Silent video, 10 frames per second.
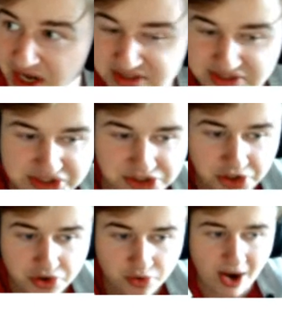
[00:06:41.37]
It's
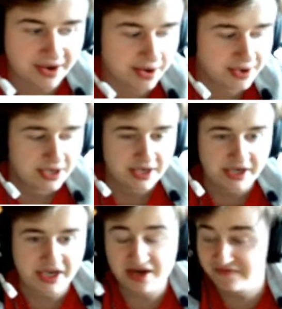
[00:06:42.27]
2-1
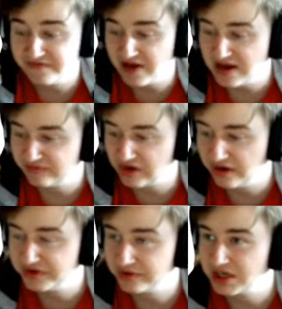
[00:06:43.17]
in favor
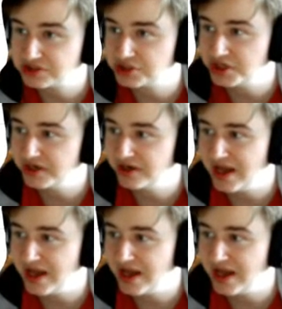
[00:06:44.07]
of the Russian.